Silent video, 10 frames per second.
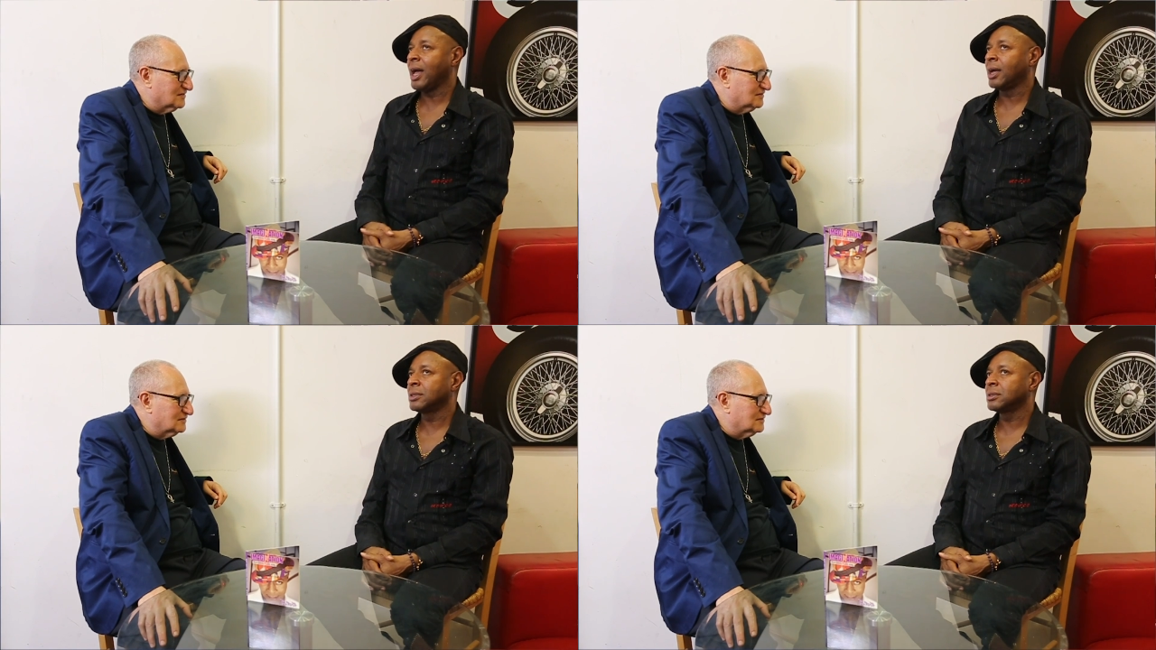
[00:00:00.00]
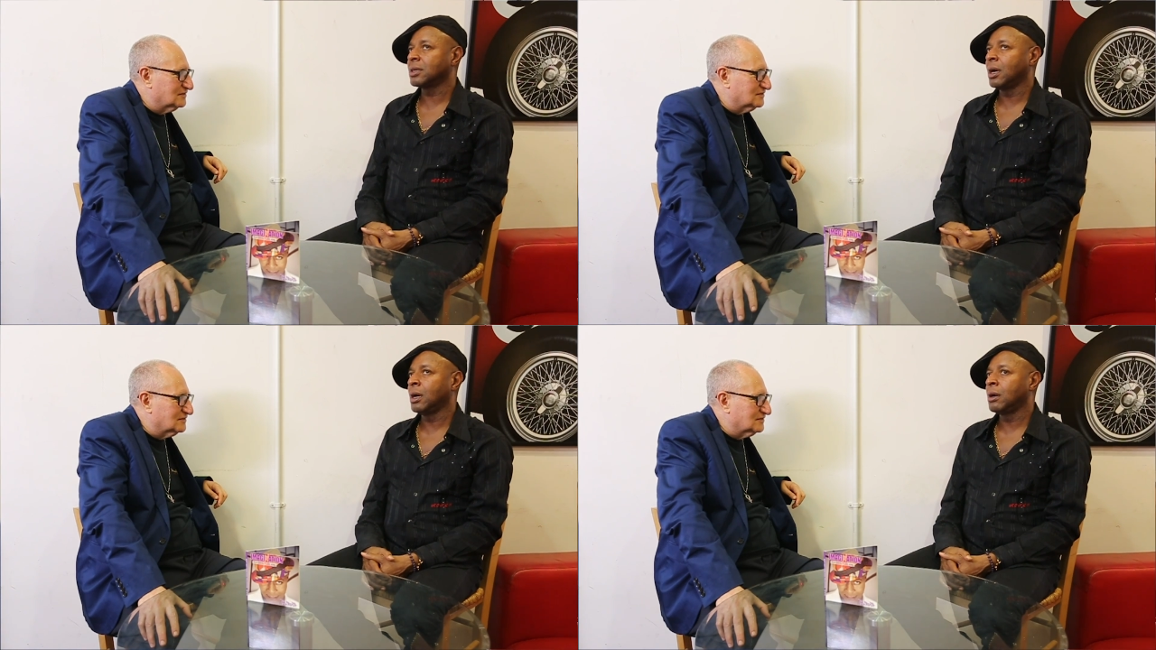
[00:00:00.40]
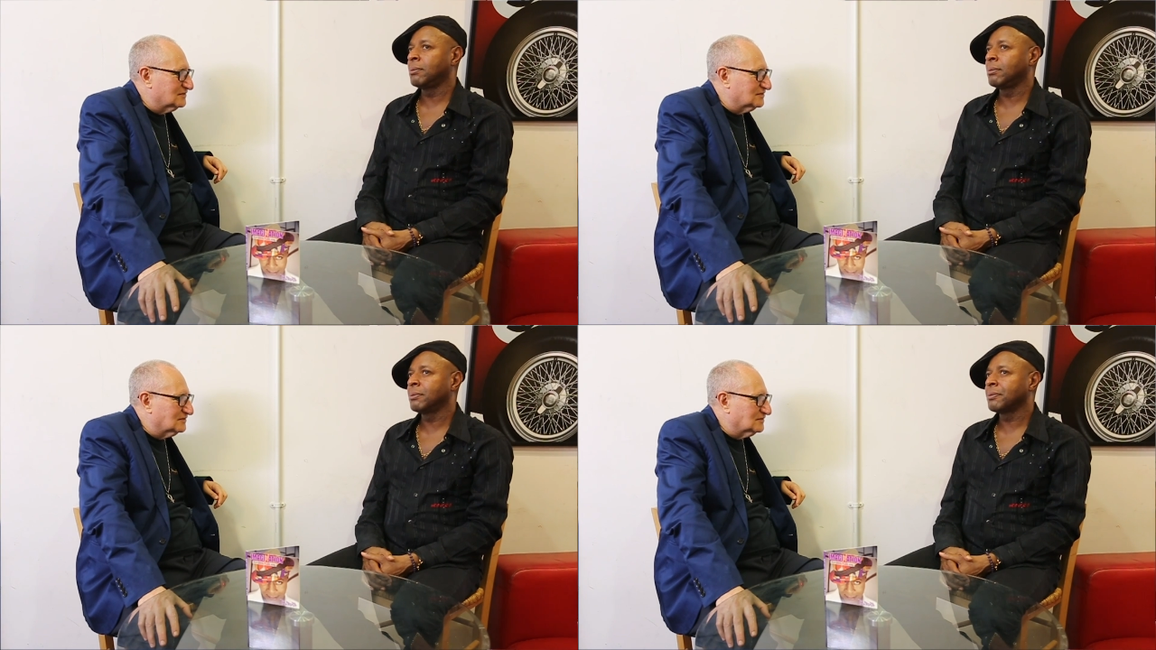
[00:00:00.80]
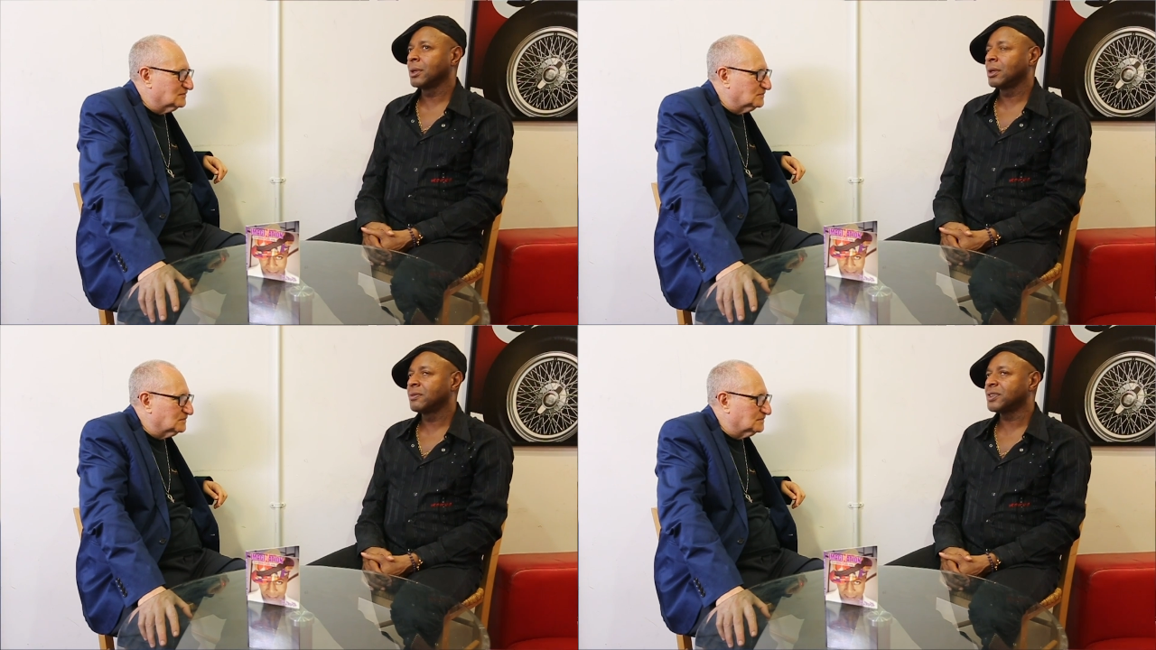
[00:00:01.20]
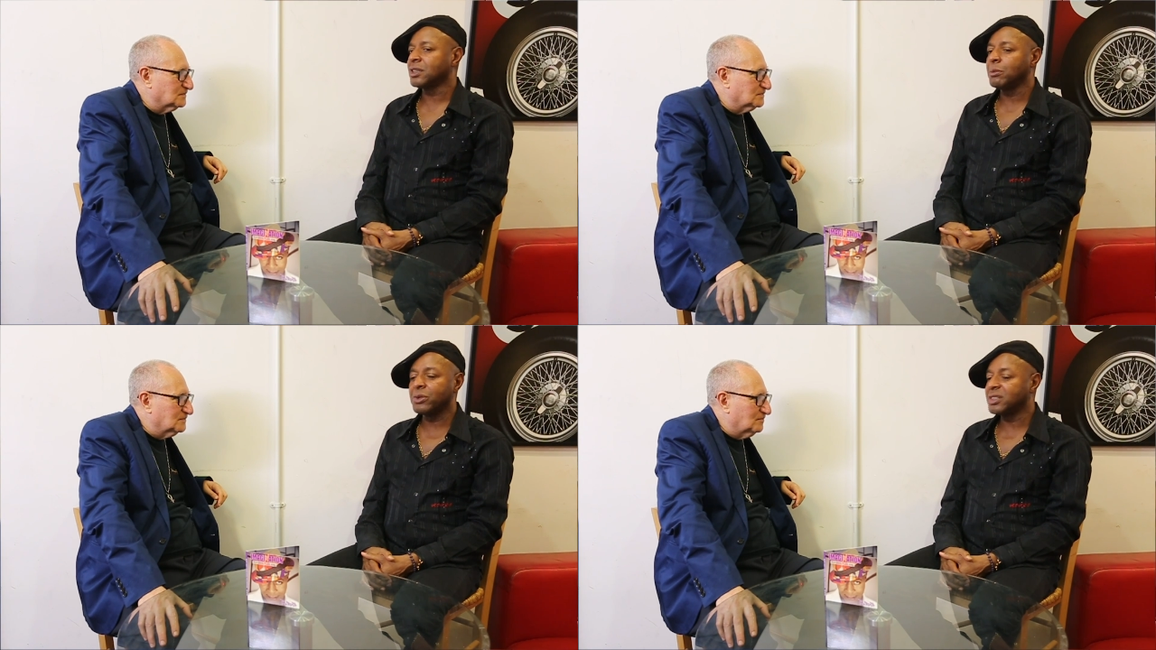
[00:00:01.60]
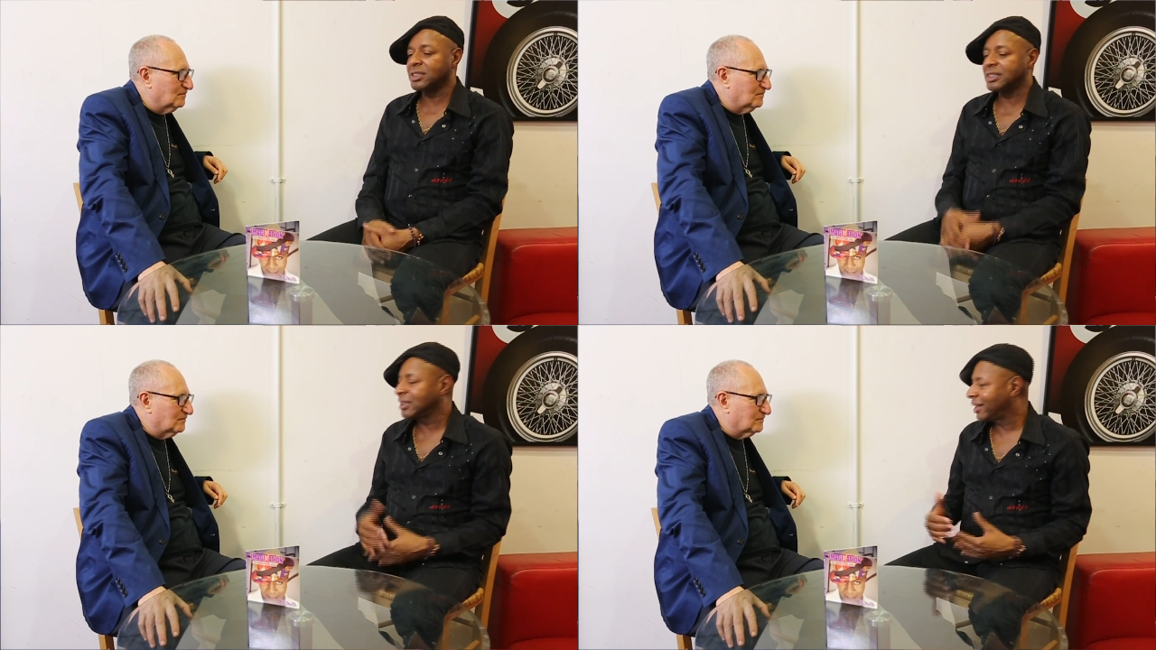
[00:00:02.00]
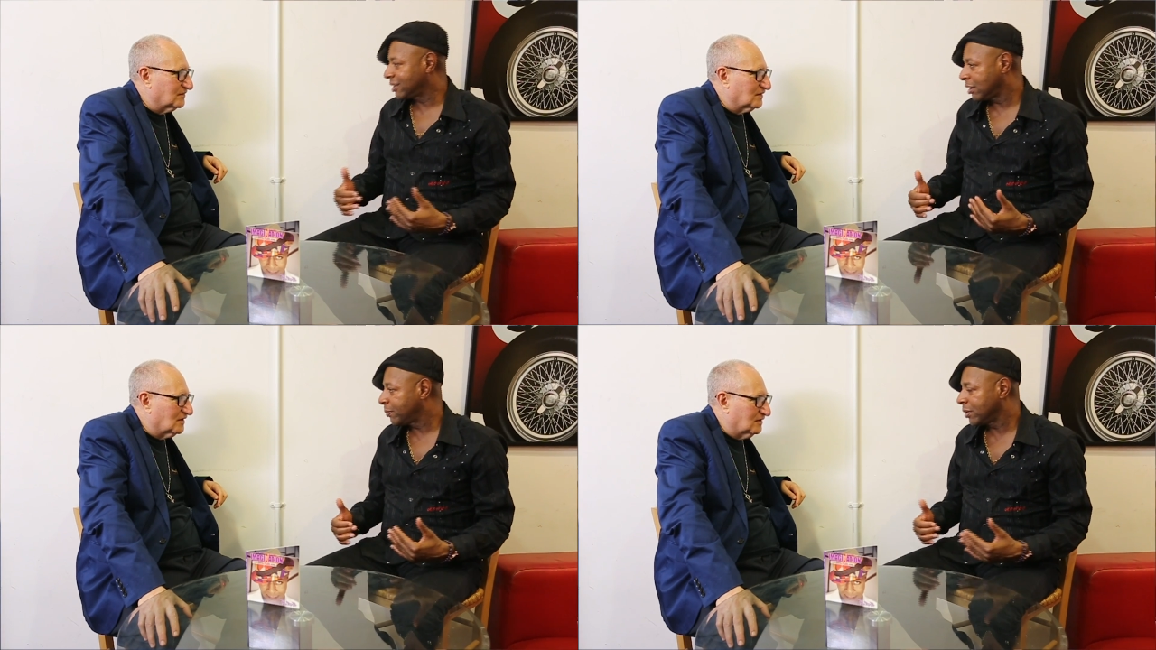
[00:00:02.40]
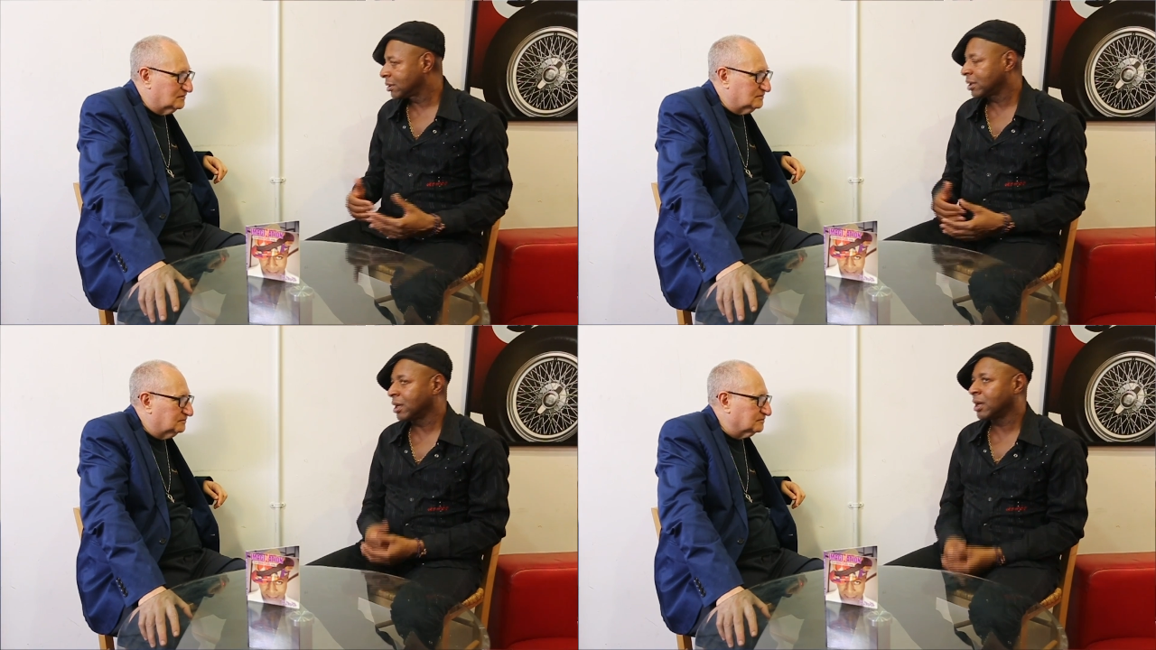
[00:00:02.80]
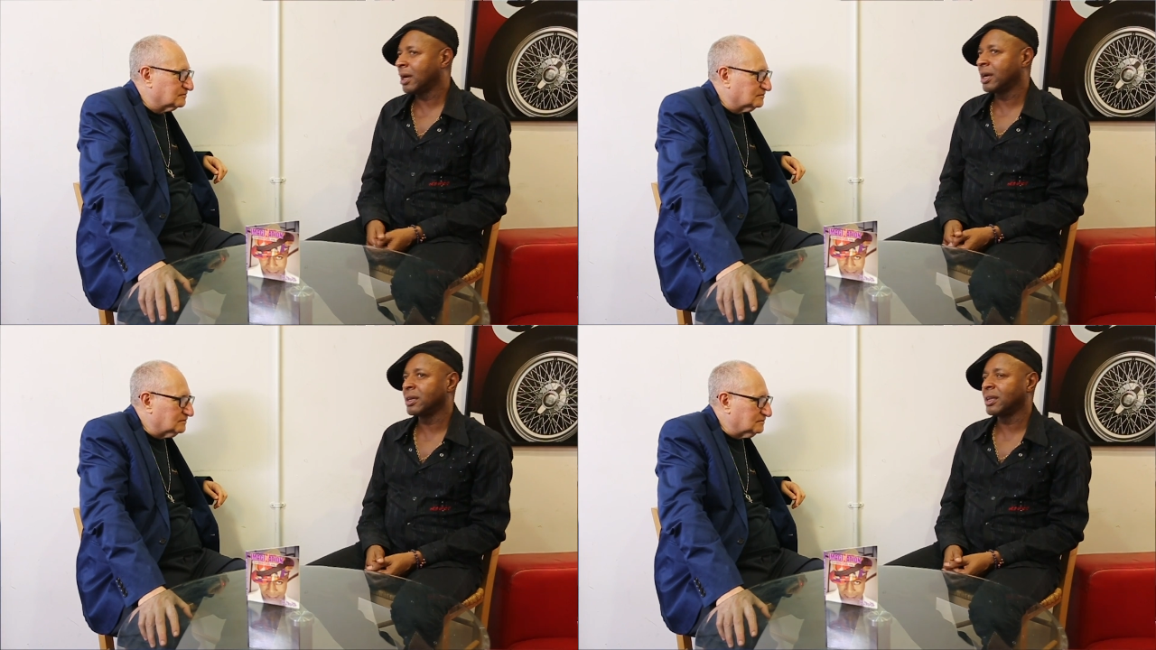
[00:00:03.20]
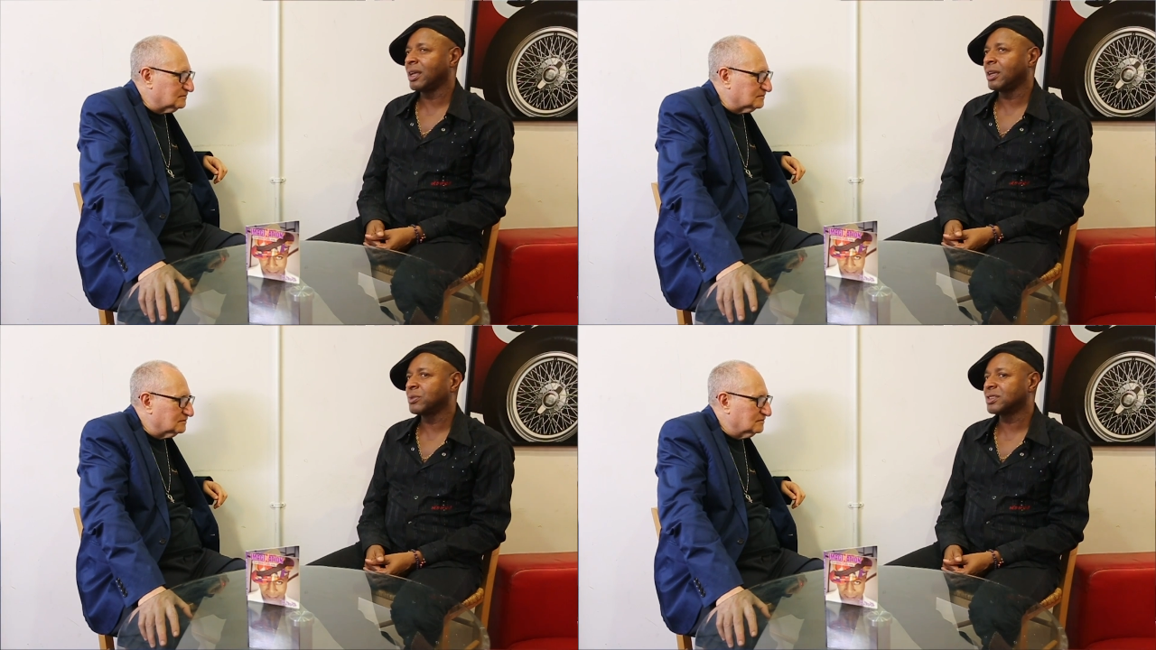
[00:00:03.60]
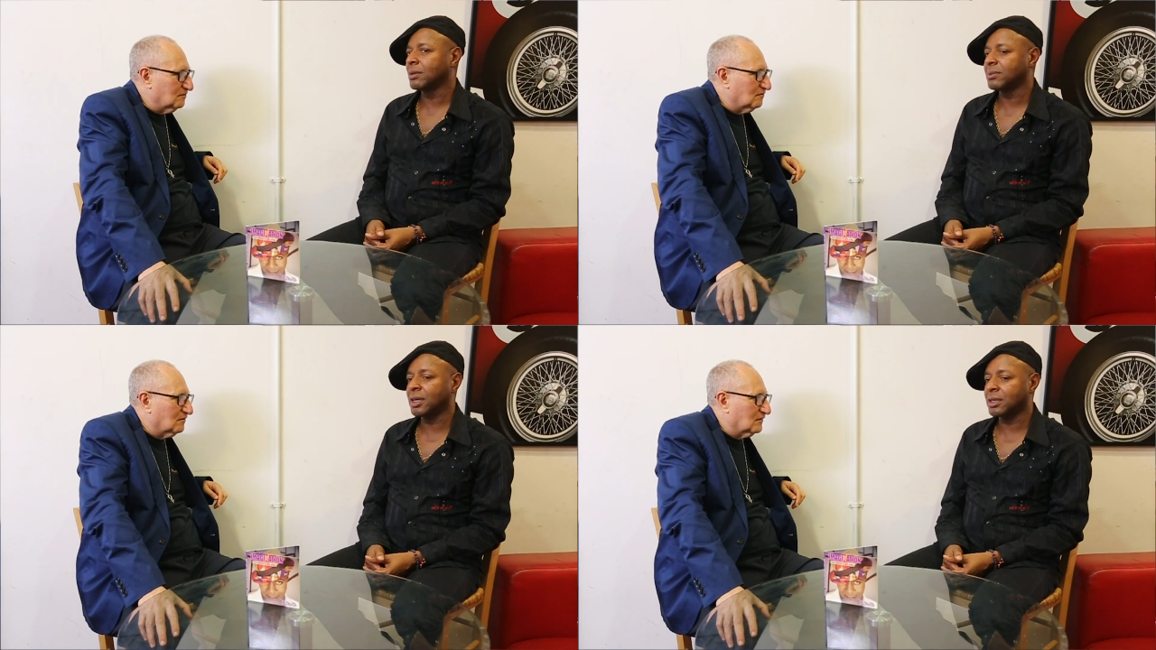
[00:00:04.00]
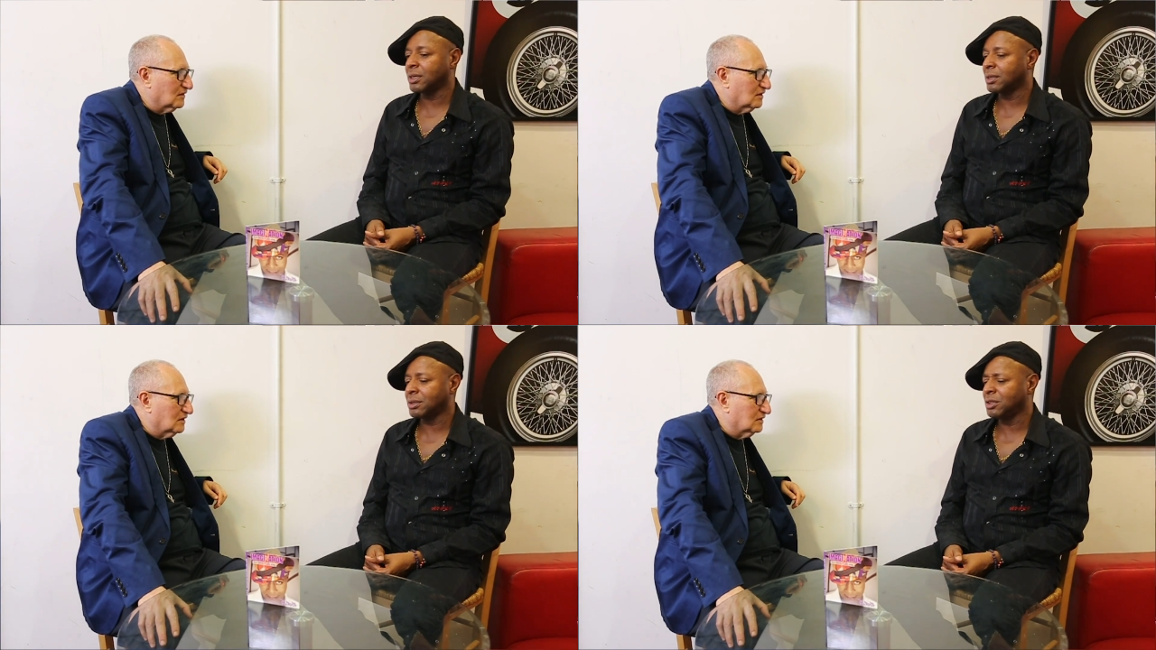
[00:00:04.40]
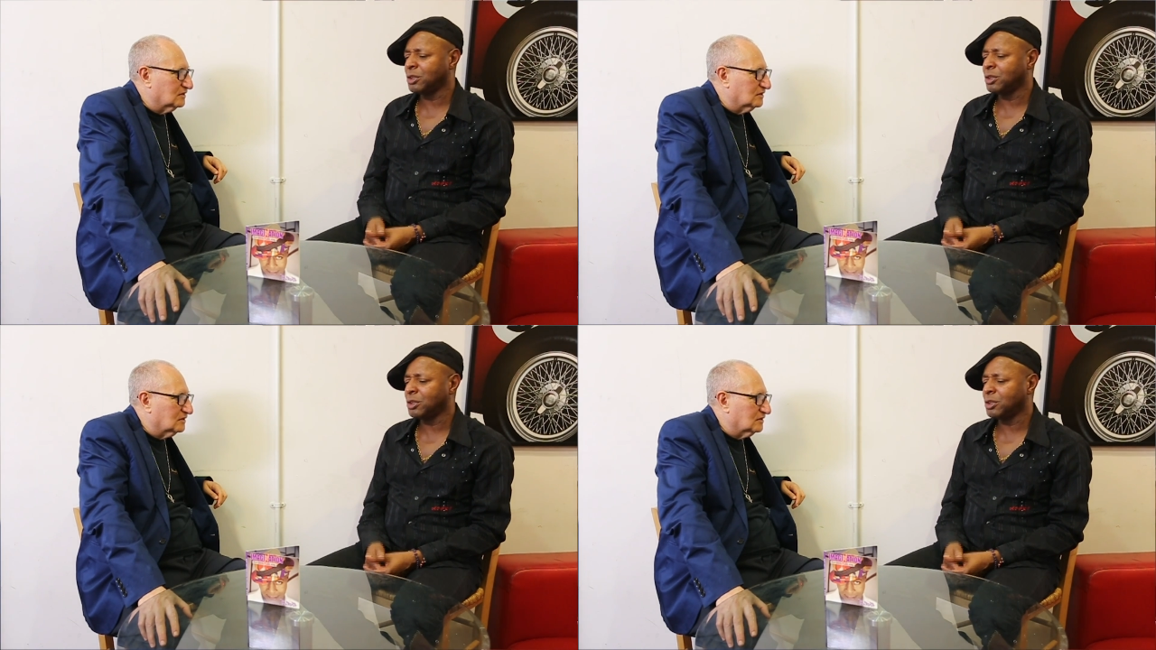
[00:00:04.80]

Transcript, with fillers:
Speaker 1: And um, for some reason it didn't end up on there and it was something that